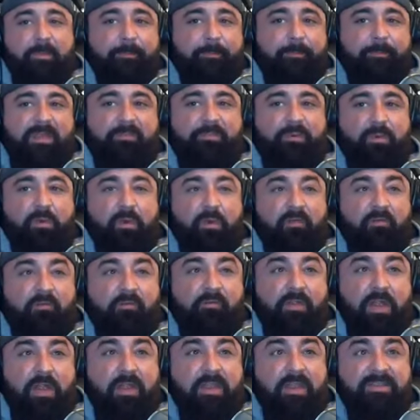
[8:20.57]
people were
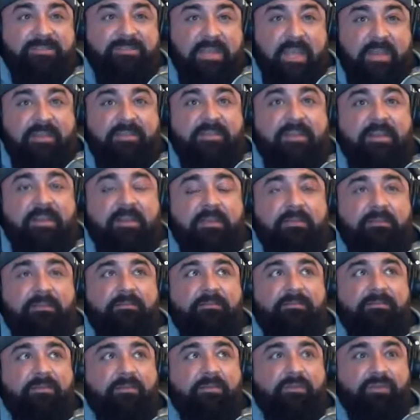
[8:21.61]
very excited to
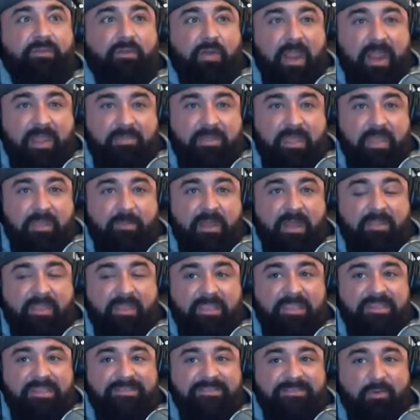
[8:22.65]
try them. And I
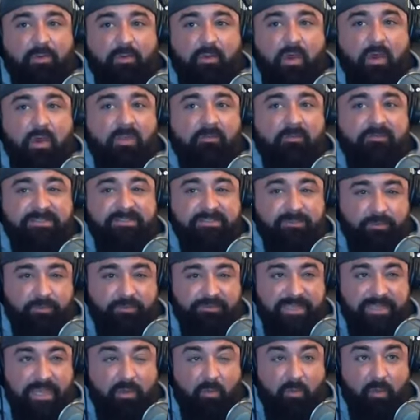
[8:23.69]
think he sold all of his
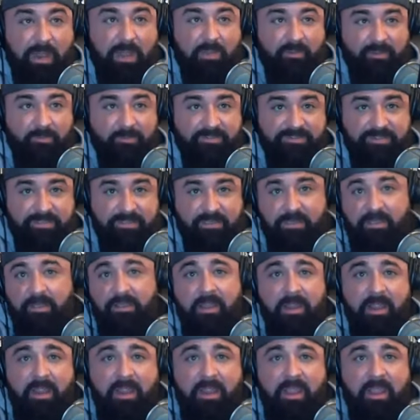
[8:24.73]
tools out while he was here.
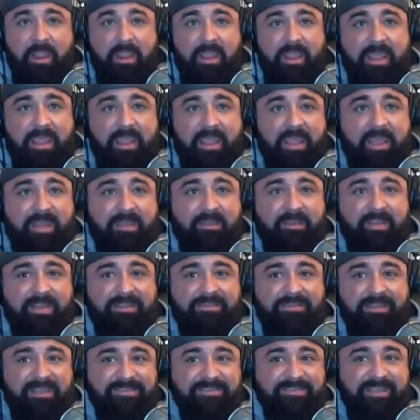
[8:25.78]
And he
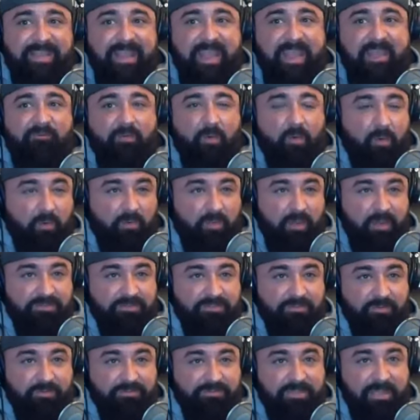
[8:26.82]
doesn't have a whole lot of
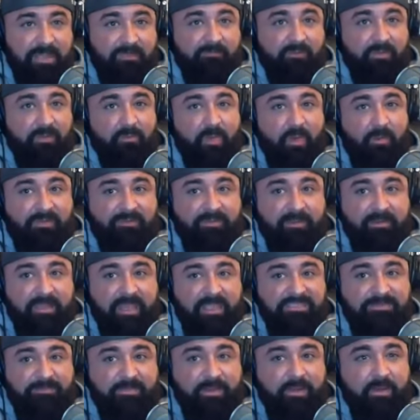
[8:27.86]
tools left for the Mobile Tech
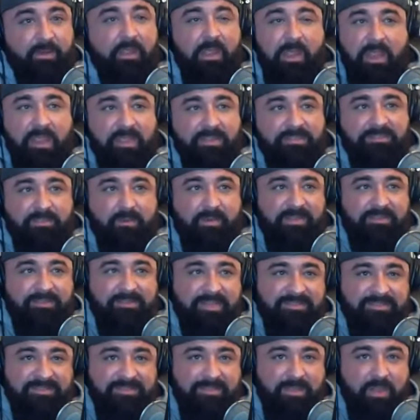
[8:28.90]
Expo, so he
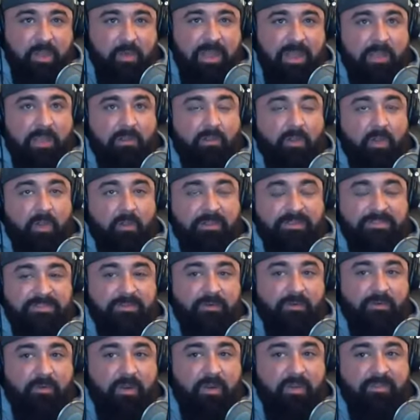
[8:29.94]
doesn't know how long he's
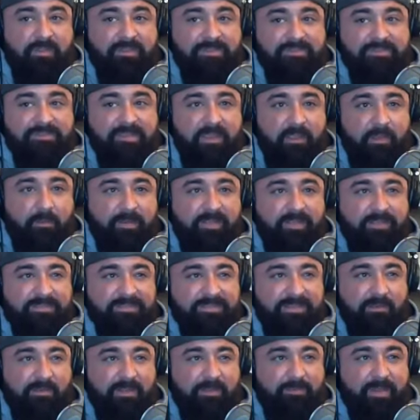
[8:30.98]
going to run this sale, because
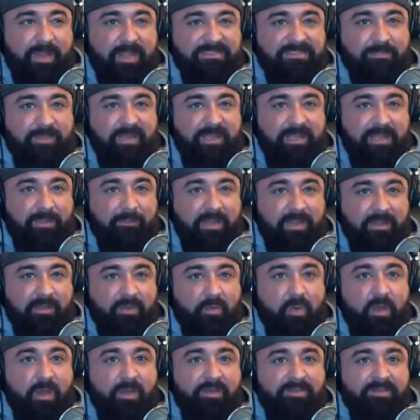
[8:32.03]
he only buys them in limited
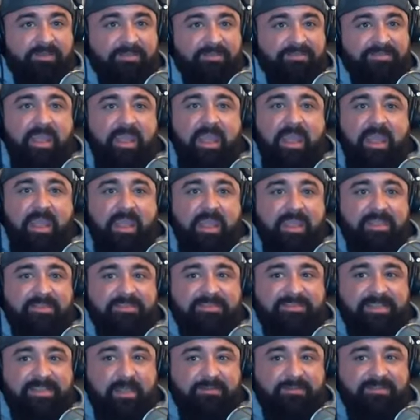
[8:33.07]
quantities and
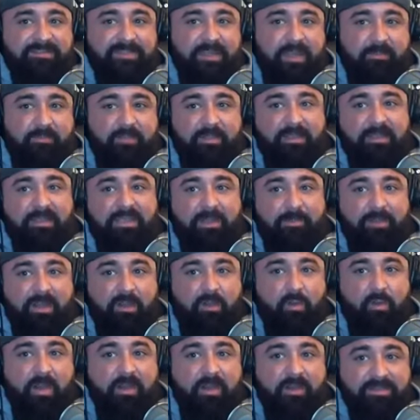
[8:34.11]
sells them in limited
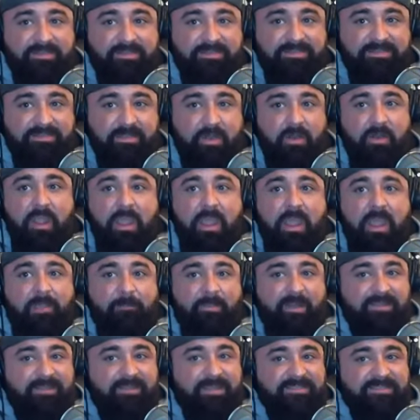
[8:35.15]
quantities. So,
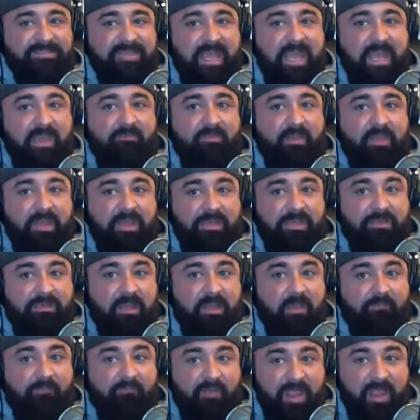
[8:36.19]
but he does have
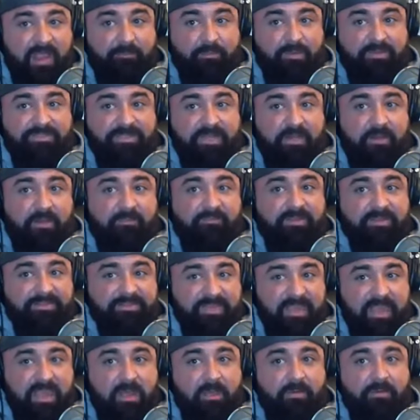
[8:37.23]
a 5% off
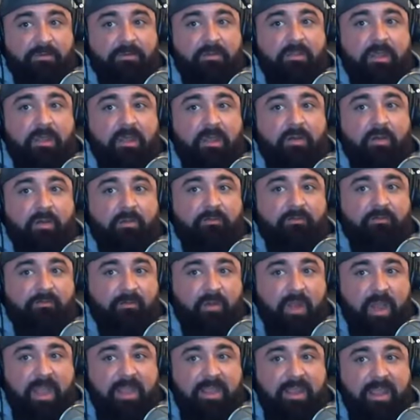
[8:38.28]
discount on
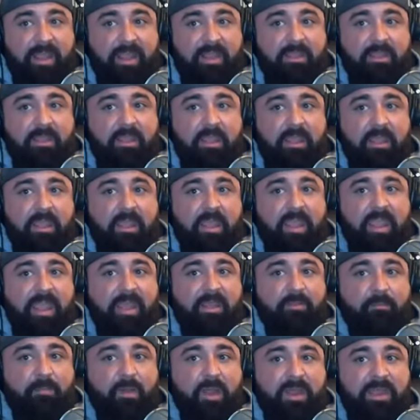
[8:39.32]
Friday
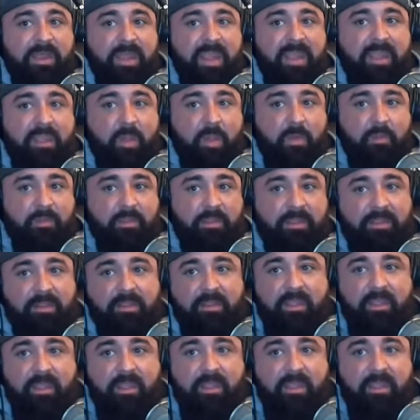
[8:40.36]
and Monday only.
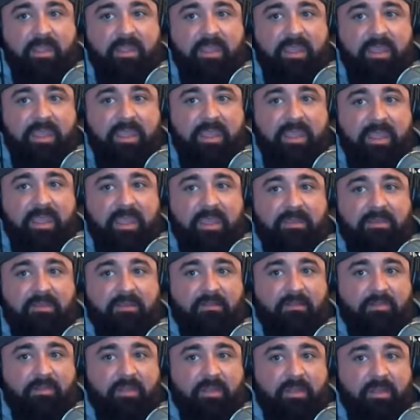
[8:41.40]
And
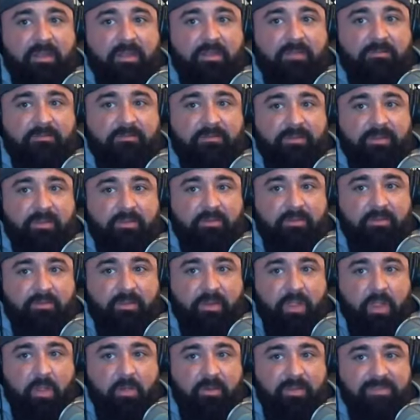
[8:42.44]
the
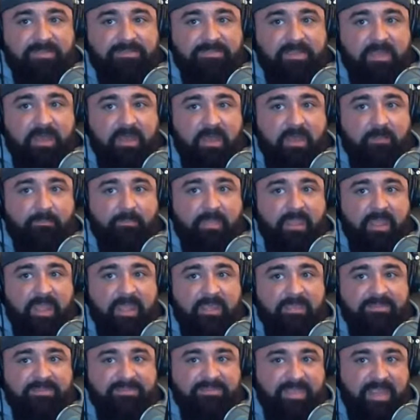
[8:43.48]
code is
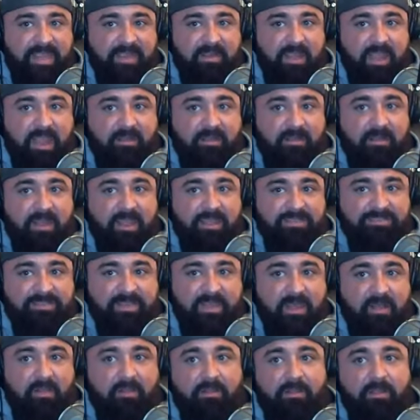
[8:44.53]
Stanliner
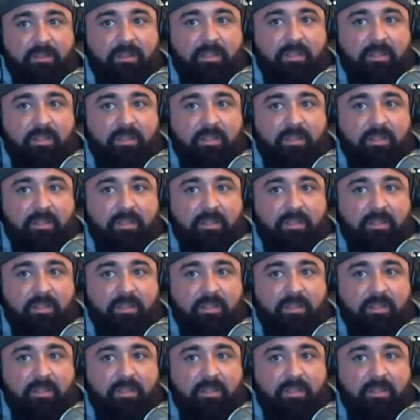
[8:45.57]
SL